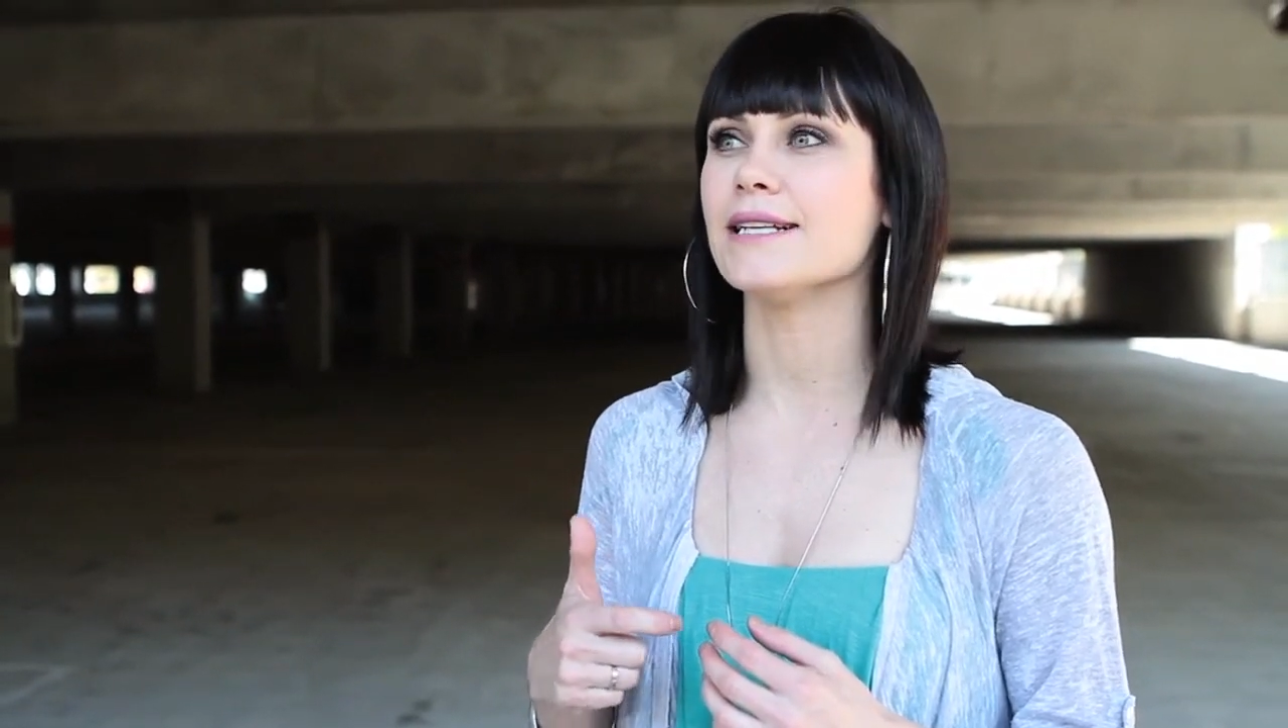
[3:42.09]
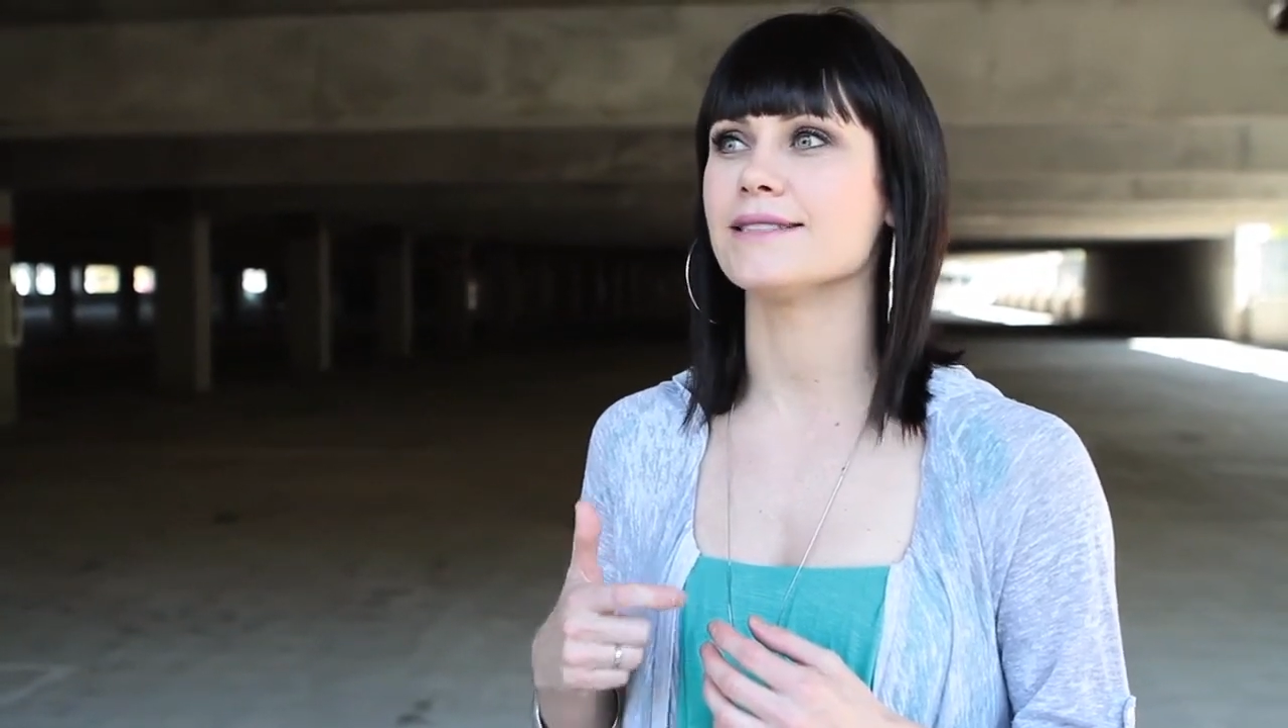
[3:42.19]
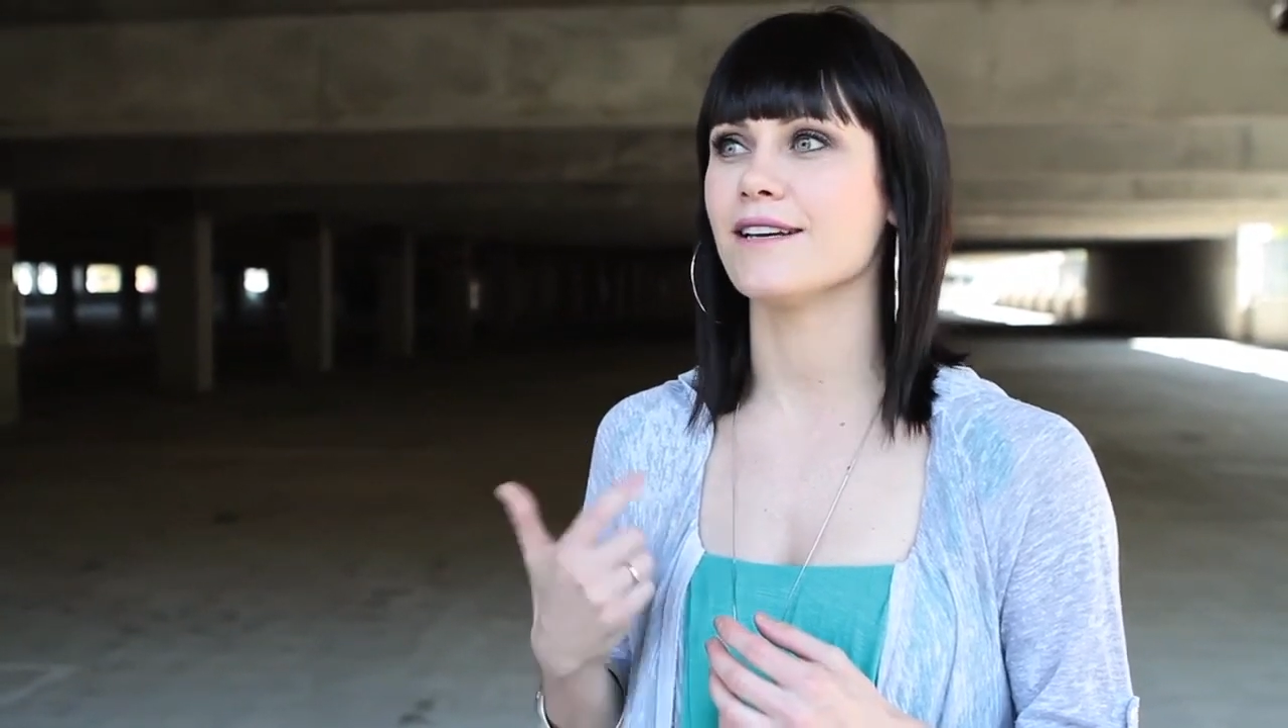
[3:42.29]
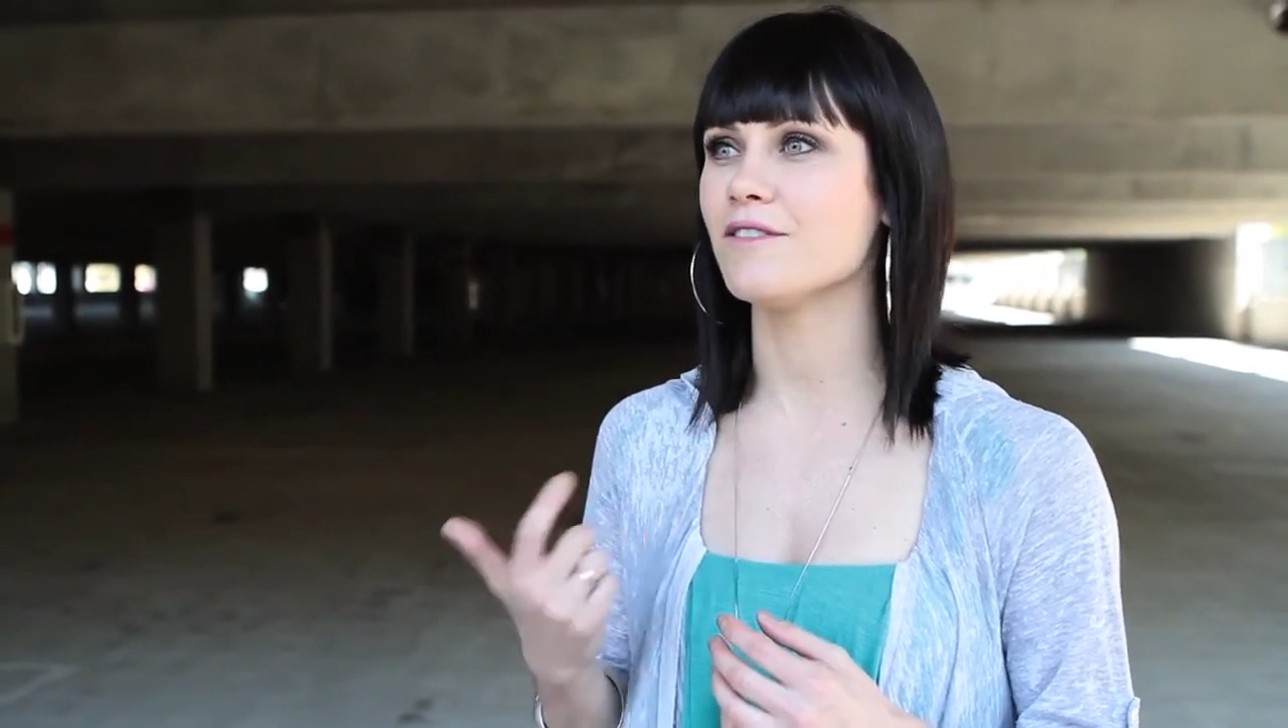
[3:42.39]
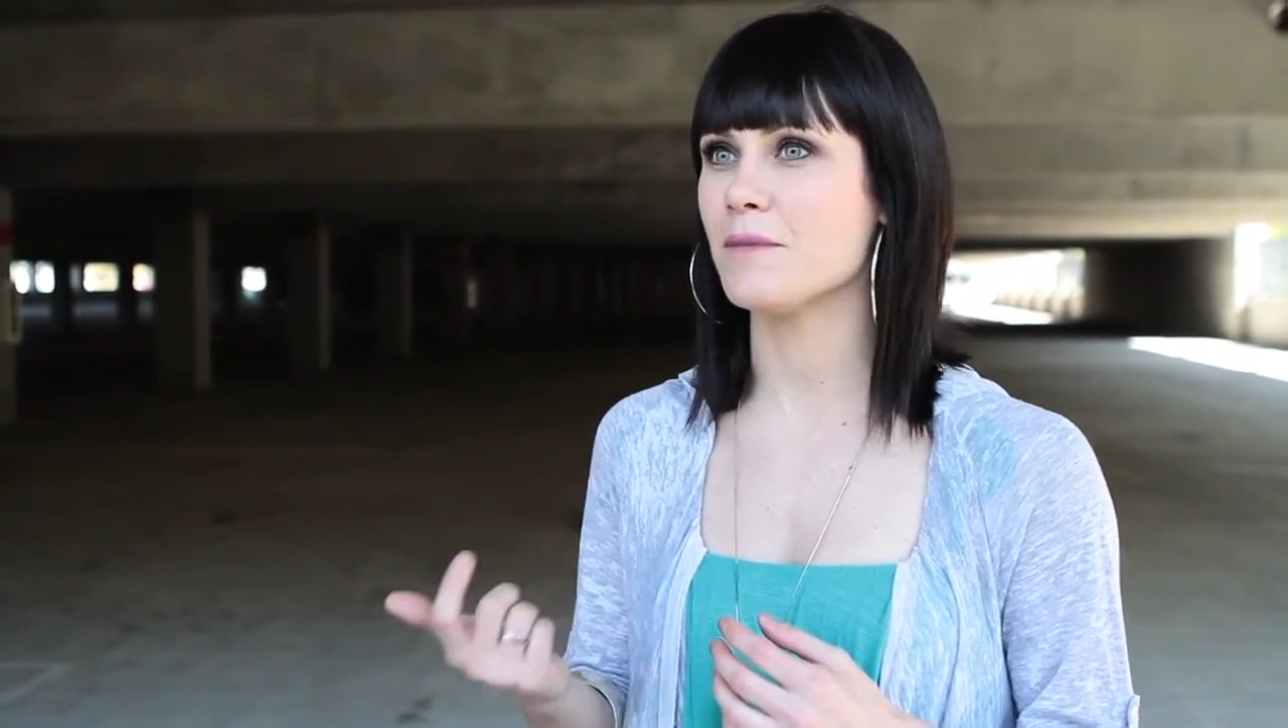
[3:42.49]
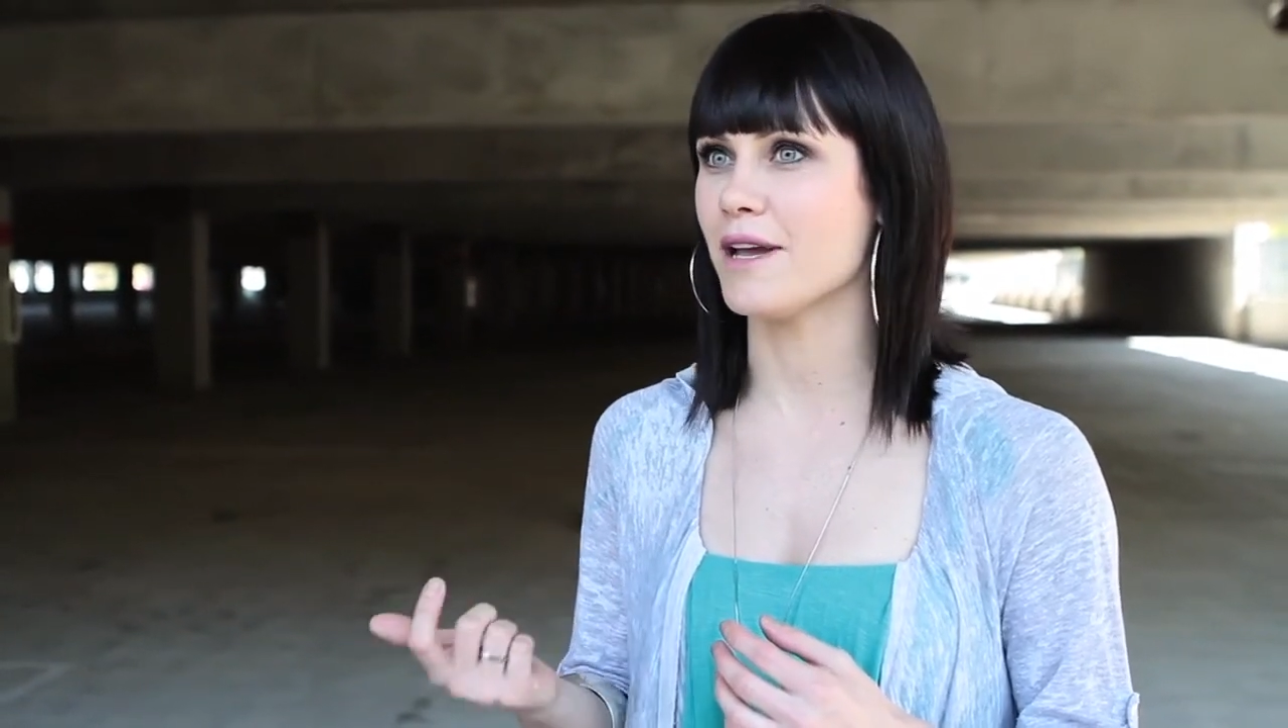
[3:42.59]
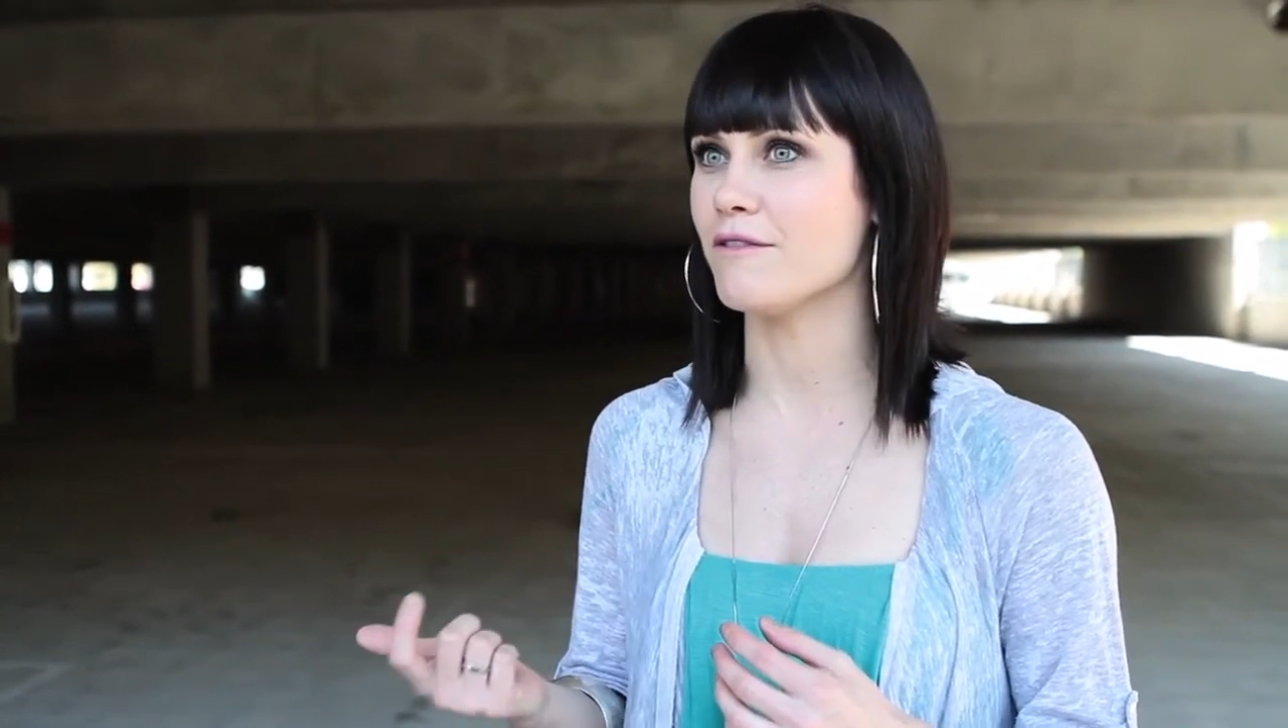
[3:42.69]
has given me